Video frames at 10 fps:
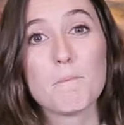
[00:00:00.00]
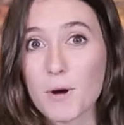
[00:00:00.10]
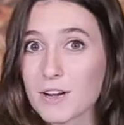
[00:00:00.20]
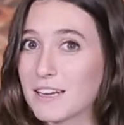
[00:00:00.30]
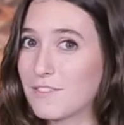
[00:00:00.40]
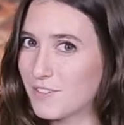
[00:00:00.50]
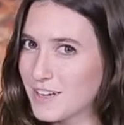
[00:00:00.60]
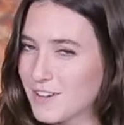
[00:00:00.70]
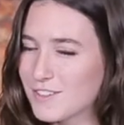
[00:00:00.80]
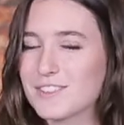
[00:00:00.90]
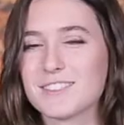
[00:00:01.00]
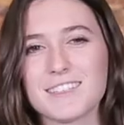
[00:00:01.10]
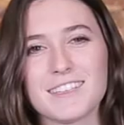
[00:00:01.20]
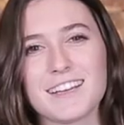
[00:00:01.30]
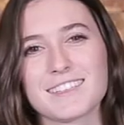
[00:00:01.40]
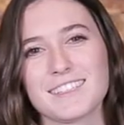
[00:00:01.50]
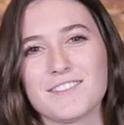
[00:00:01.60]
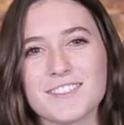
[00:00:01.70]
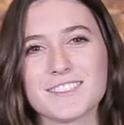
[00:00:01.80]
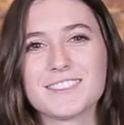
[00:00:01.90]
marketing videos to the next
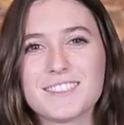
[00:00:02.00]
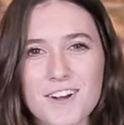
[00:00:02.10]
level.